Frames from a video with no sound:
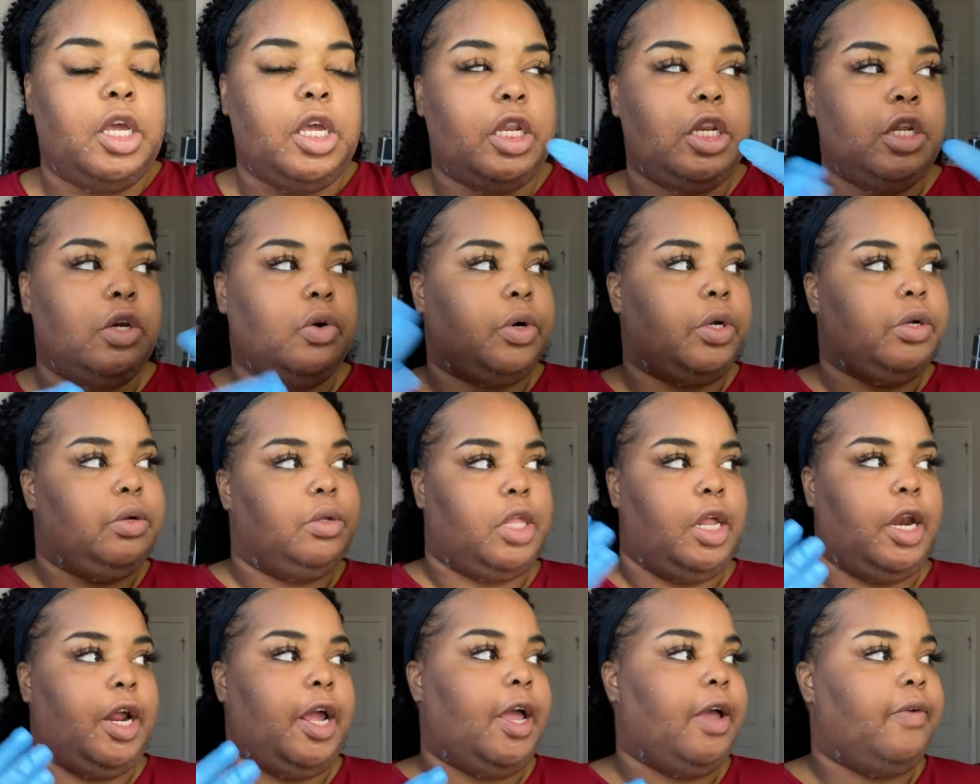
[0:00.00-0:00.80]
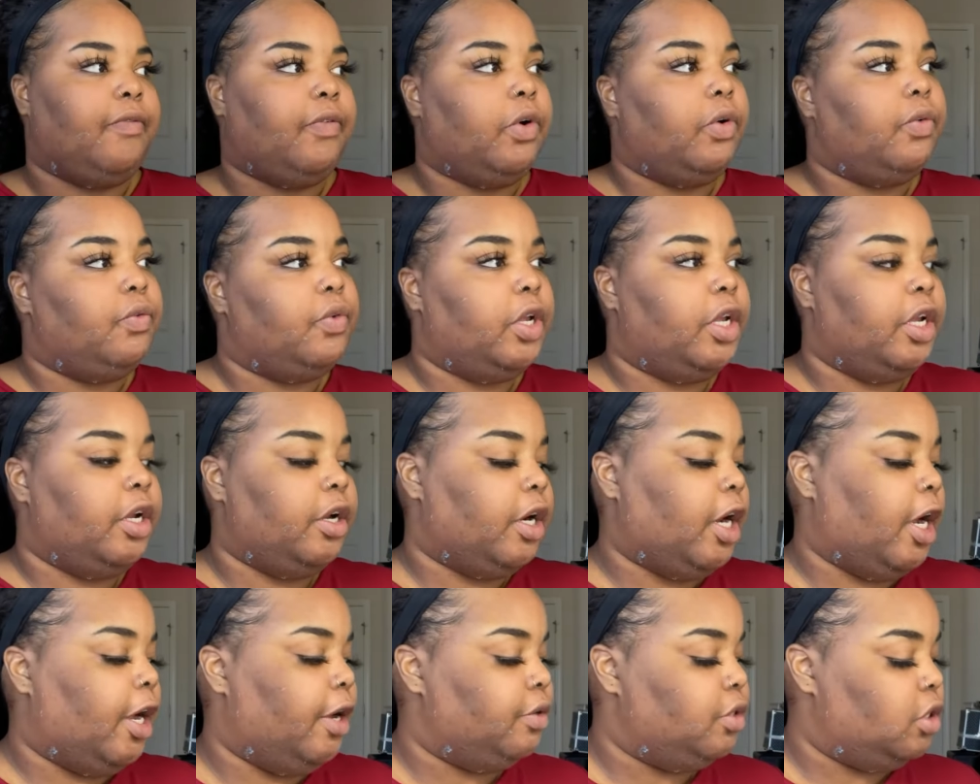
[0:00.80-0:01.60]
Any oil that I have over
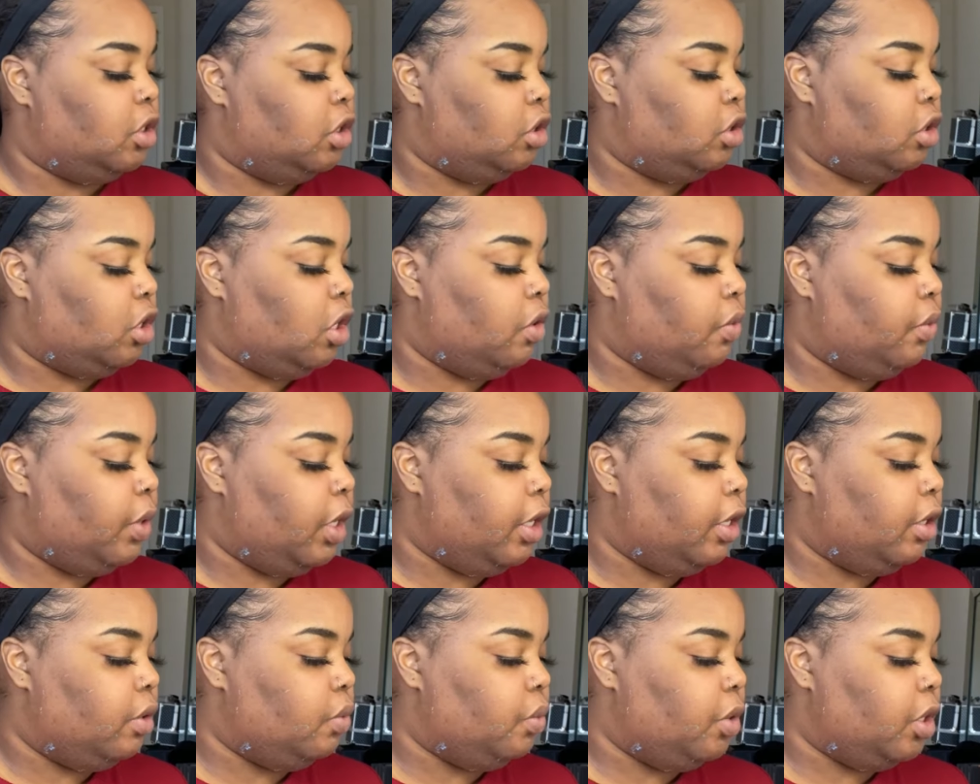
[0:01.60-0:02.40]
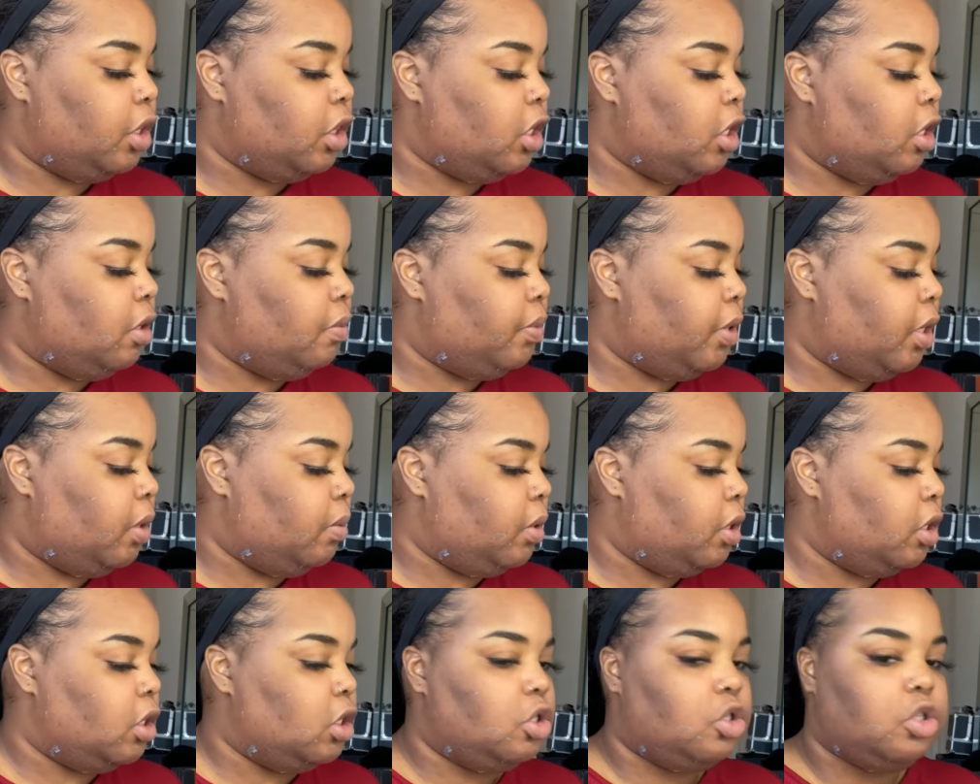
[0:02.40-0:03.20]
here, I'll just go in with it. But
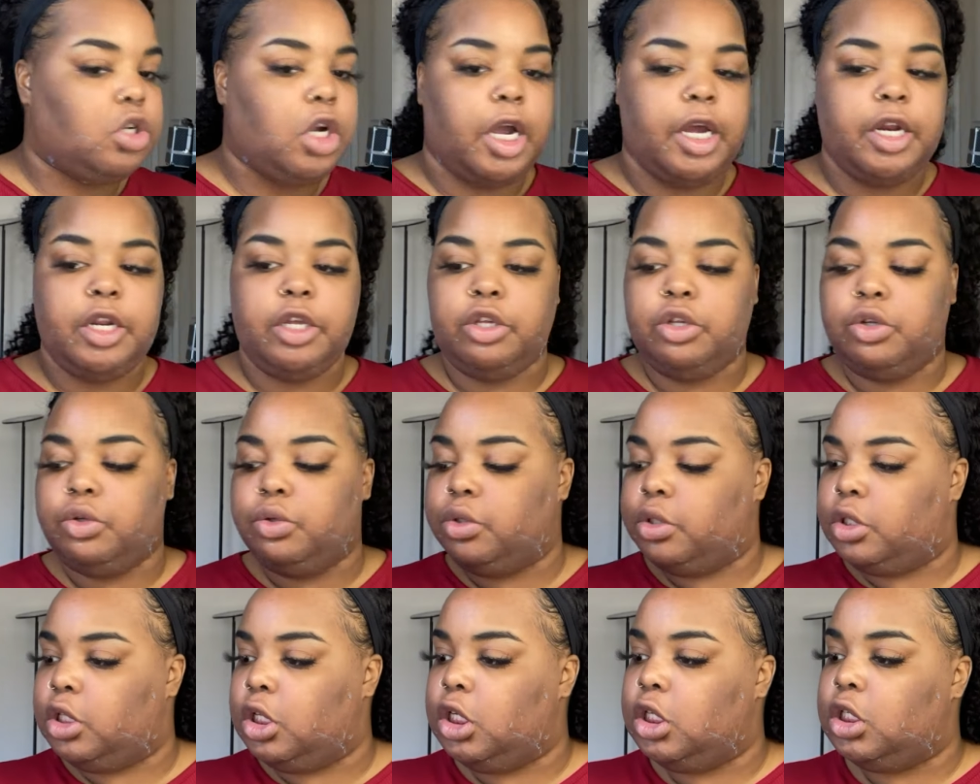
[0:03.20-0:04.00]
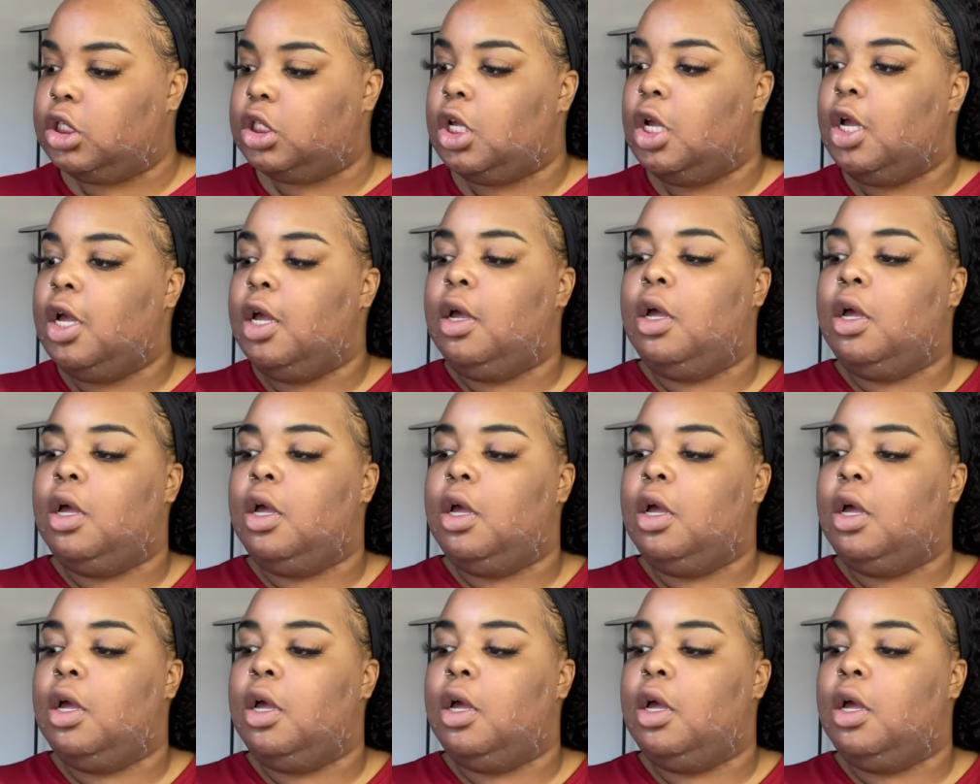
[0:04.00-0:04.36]
I'm gonna try to use these.